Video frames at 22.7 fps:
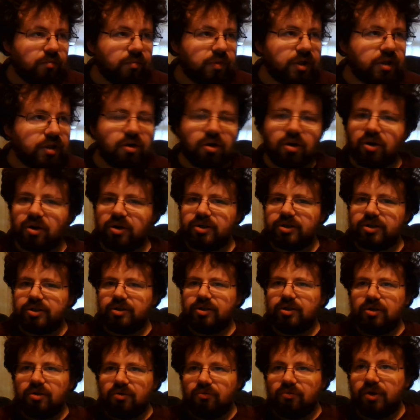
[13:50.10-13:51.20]
Because
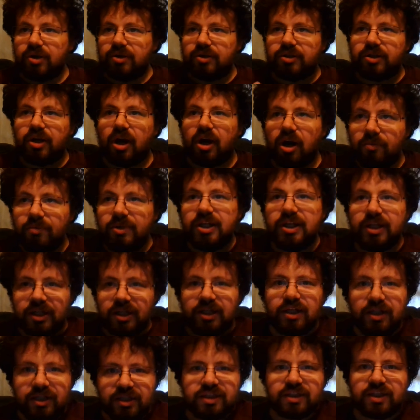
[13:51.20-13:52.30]
when Tommy
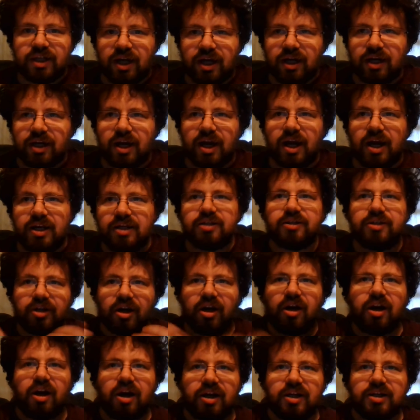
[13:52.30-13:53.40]
eats that and
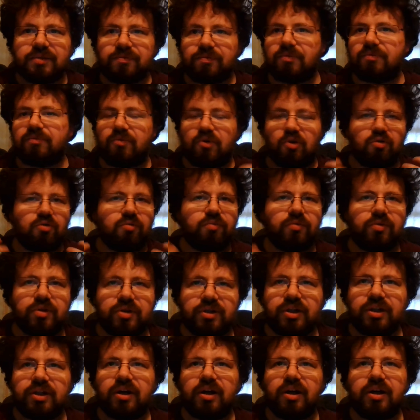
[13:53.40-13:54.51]
dies from over
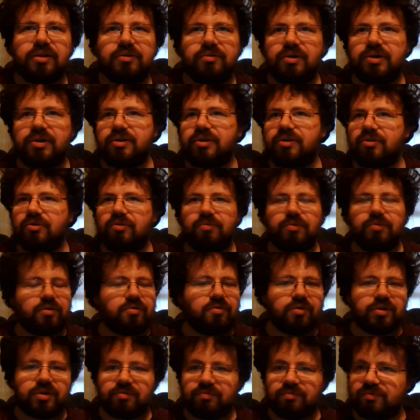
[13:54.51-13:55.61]
dehydration over the
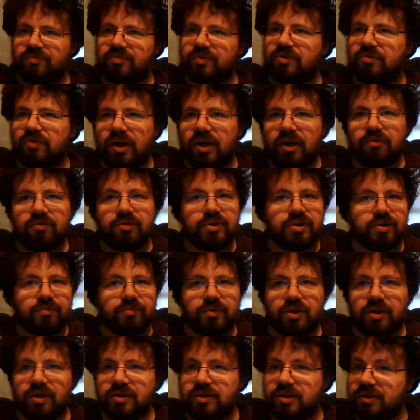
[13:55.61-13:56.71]
course of a few hours,
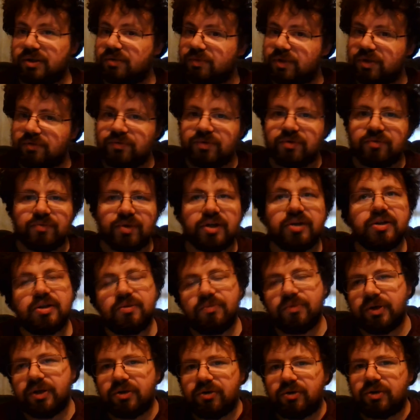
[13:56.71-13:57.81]
sometimes it could be a few minutes,
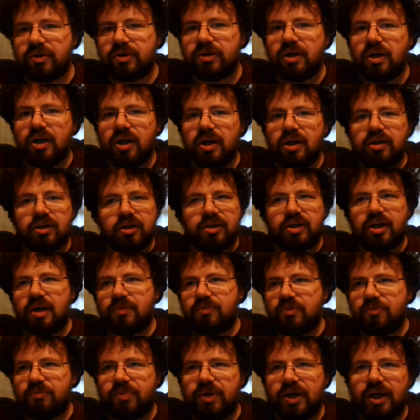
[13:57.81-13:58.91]
depending on the
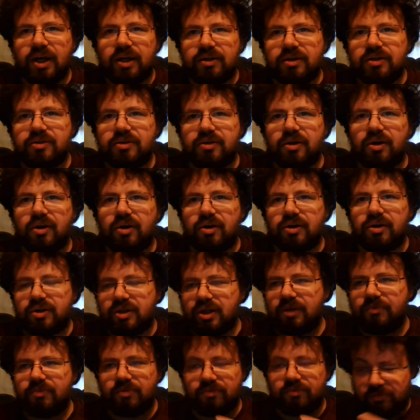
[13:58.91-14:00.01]
type of pathogen, uh, the
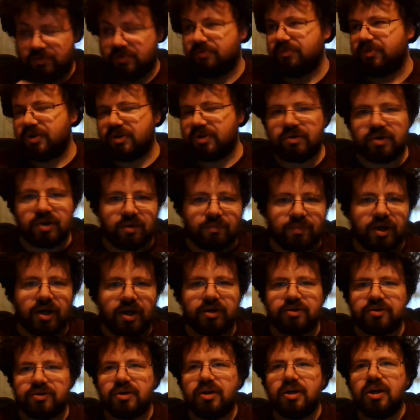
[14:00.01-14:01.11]
type of sorry, not
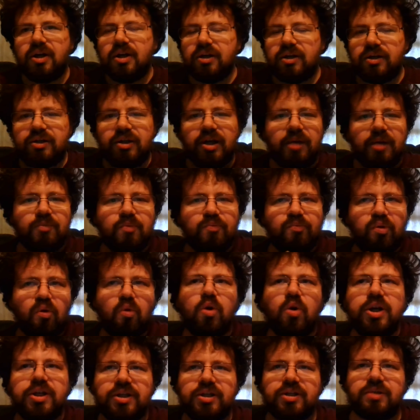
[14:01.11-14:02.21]
pathogen, the type of
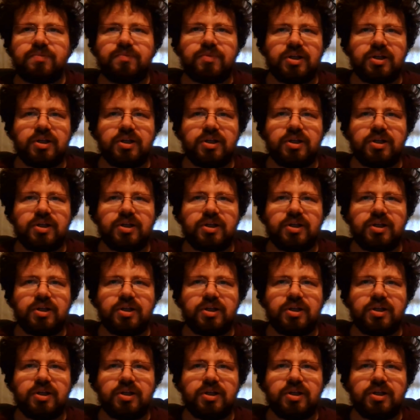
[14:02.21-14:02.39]
poisons